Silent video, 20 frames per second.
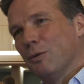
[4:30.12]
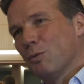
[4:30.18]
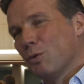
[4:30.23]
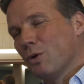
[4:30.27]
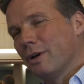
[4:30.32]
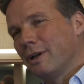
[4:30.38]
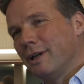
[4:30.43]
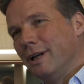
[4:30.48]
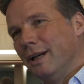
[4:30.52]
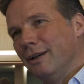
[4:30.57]

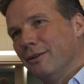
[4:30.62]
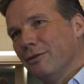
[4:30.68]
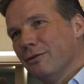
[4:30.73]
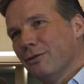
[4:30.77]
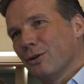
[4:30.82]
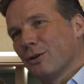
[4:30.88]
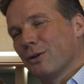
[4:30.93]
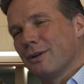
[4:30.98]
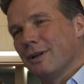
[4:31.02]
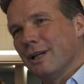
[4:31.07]
Working
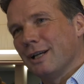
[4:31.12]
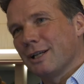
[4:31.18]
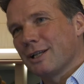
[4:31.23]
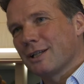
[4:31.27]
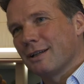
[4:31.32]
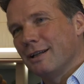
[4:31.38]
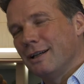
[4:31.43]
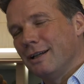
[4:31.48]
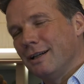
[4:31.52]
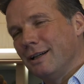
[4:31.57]
for
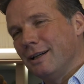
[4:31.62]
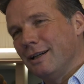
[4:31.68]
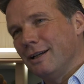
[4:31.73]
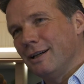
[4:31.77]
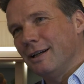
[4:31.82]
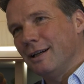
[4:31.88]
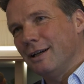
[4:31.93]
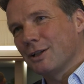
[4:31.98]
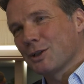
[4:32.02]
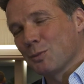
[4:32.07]

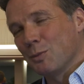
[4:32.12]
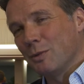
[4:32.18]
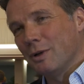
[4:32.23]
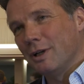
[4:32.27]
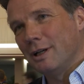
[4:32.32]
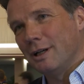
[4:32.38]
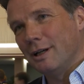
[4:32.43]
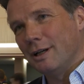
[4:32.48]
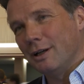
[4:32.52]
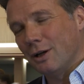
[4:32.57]

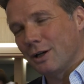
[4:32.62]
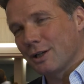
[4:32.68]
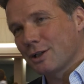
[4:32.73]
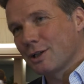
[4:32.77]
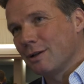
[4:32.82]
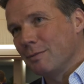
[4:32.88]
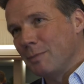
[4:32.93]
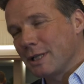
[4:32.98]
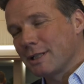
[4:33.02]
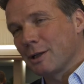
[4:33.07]
large
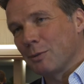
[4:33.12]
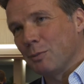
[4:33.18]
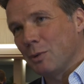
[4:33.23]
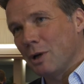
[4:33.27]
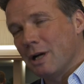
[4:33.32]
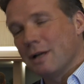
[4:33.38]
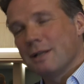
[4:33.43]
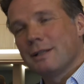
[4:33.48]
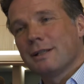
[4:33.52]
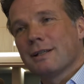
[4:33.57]
domestic
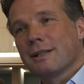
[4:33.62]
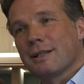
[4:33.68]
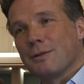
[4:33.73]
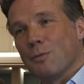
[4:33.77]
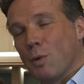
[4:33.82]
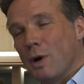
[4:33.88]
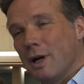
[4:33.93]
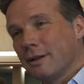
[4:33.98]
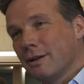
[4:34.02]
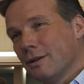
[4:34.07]
appliances
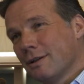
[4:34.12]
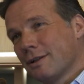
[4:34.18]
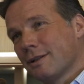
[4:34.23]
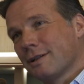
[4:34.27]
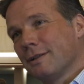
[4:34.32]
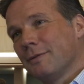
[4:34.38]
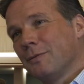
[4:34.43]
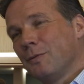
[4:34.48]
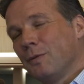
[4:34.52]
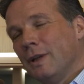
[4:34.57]
and white
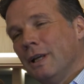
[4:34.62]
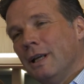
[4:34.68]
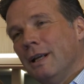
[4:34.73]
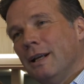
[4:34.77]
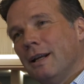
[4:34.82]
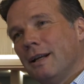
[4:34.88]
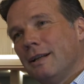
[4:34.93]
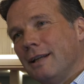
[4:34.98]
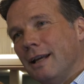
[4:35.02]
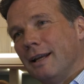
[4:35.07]
goods.
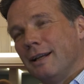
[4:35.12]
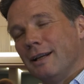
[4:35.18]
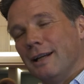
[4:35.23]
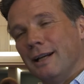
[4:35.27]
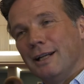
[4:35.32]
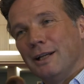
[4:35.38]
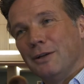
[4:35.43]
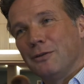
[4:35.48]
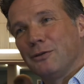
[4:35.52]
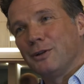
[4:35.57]
Then
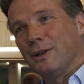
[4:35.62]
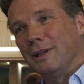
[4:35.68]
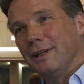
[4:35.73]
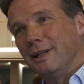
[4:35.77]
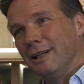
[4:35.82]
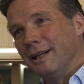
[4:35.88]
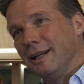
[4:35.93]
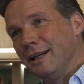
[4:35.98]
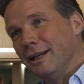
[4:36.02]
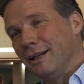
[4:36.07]
I lived
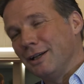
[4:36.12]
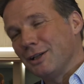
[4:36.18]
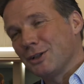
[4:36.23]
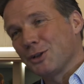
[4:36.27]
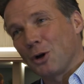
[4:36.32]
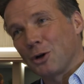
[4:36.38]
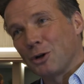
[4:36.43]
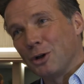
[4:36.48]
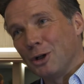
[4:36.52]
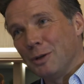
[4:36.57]
in
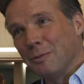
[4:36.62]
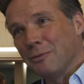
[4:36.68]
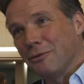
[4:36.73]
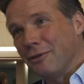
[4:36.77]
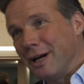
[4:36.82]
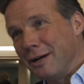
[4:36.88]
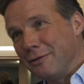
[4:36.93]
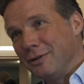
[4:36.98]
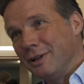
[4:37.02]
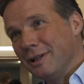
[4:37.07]
Stockholm
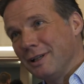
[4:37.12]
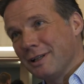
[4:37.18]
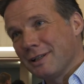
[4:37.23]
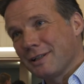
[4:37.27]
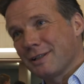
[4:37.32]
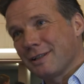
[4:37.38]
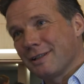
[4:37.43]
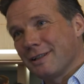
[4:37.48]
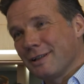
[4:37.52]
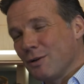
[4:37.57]
5
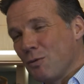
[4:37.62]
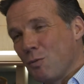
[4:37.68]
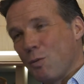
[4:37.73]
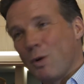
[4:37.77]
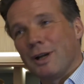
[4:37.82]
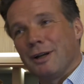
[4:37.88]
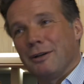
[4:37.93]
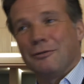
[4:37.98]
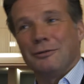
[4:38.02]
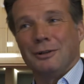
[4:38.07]
years,
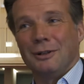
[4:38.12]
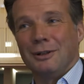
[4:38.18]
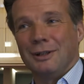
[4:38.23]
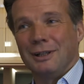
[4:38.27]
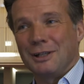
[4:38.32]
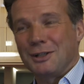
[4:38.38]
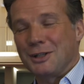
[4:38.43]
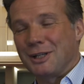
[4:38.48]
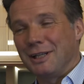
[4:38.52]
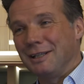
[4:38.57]

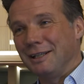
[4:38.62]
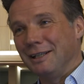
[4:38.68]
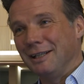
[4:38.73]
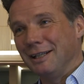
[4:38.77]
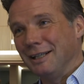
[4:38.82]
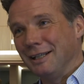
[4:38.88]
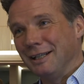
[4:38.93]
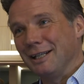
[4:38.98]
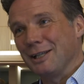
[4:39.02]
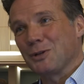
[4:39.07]
wonderful
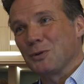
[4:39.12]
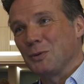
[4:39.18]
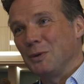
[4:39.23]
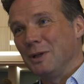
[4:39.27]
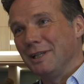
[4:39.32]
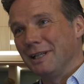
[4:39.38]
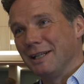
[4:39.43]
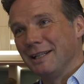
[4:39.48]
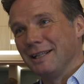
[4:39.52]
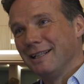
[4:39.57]
city in
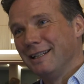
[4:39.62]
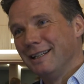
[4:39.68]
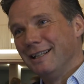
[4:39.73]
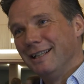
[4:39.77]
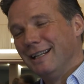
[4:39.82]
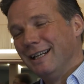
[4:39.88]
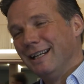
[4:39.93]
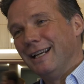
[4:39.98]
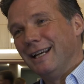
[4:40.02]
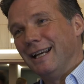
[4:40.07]
Sweden.
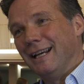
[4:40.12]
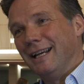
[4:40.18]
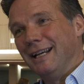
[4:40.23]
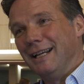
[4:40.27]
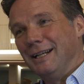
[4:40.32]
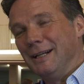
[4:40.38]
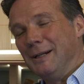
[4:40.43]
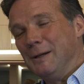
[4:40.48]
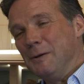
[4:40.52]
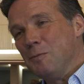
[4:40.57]

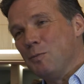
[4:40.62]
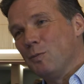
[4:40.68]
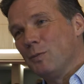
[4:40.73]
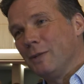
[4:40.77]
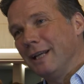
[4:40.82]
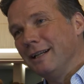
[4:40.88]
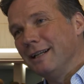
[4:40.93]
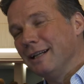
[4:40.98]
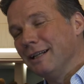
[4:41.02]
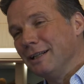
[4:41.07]

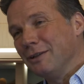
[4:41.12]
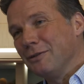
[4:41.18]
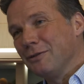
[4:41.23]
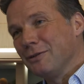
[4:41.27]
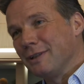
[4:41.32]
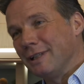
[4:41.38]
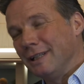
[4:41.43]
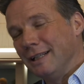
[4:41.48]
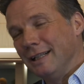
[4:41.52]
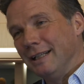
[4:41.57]
Then I
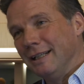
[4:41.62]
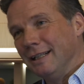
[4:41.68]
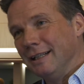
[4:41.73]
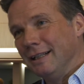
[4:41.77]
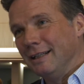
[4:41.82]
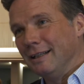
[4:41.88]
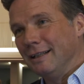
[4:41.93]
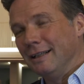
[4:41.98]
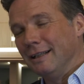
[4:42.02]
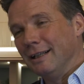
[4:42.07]
lived
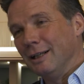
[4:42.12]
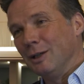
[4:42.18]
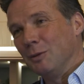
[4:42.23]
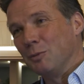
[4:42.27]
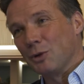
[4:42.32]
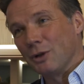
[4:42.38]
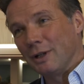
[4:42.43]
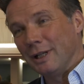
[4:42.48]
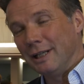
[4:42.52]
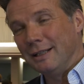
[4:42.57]
in
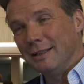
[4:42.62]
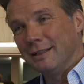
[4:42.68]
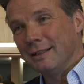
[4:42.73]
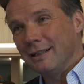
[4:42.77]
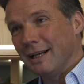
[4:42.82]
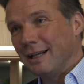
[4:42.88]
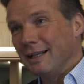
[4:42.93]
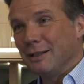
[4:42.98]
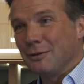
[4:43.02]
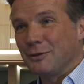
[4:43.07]
Berlin,
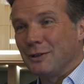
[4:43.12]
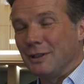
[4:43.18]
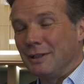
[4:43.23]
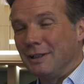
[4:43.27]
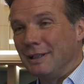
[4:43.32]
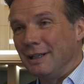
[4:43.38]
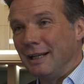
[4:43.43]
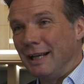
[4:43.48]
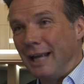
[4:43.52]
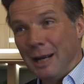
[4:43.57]
I lived
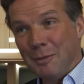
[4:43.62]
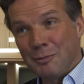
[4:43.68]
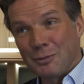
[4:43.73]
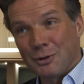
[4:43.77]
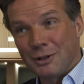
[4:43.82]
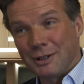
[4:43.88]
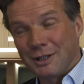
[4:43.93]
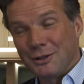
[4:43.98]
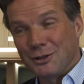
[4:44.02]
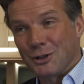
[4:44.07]
in
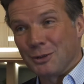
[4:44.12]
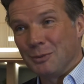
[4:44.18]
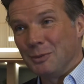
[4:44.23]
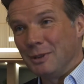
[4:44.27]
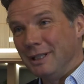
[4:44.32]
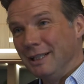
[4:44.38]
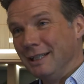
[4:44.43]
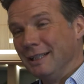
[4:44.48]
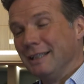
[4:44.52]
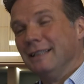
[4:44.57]
Hamburg in
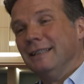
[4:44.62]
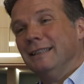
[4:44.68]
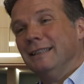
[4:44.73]
Germany.